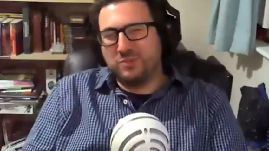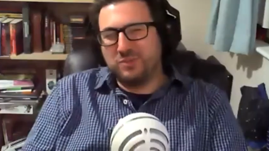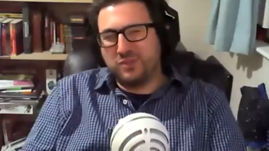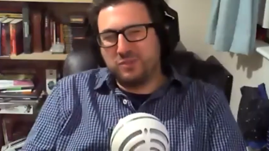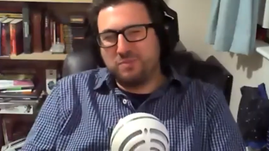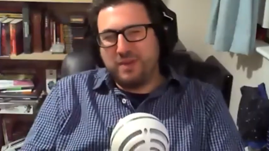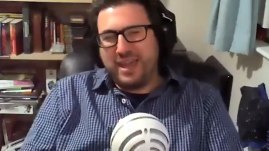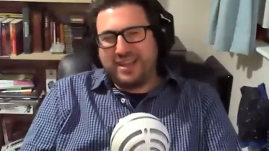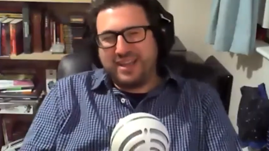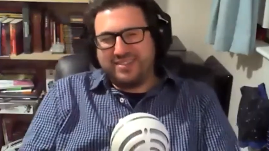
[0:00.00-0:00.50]

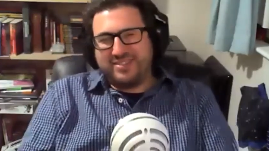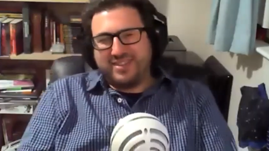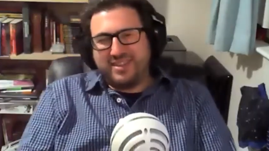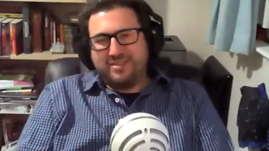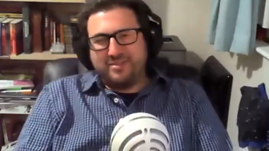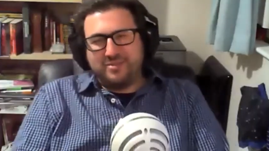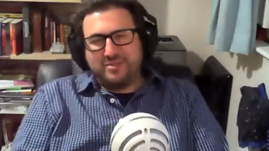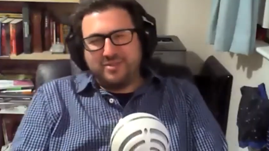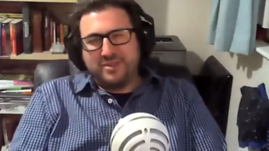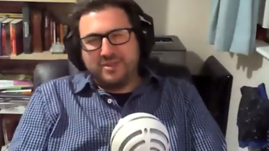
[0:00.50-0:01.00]

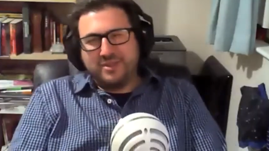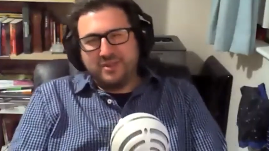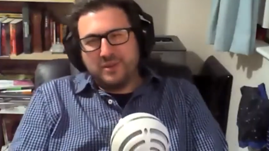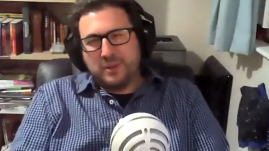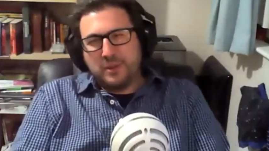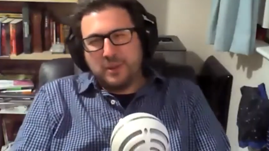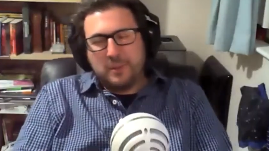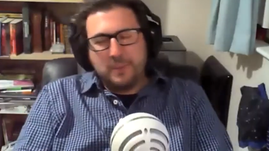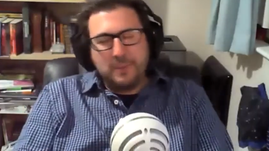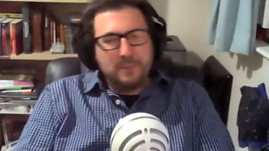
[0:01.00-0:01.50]
Behold my
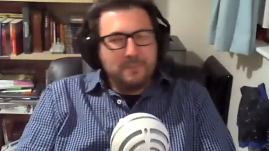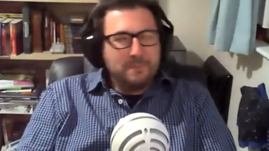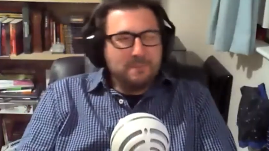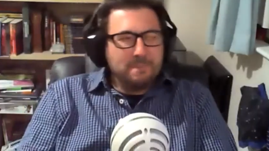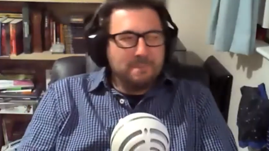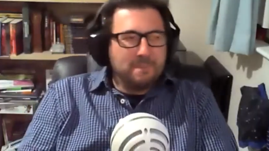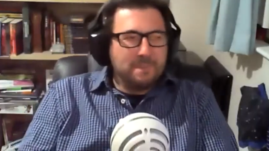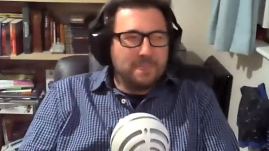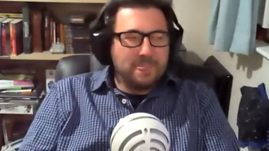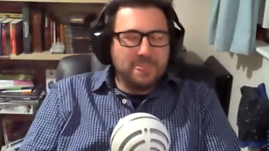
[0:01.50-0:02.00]
credit card
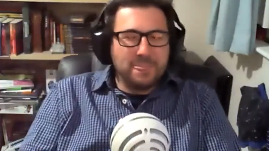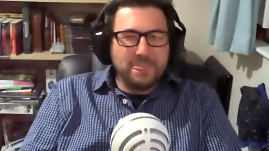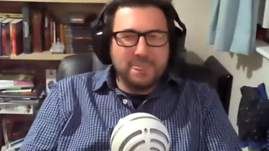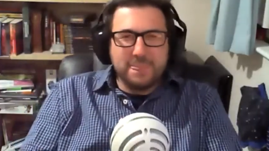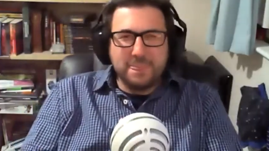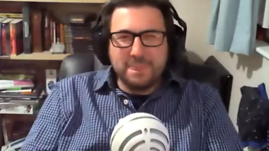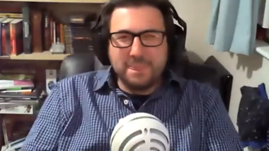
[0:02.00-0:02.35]
and my American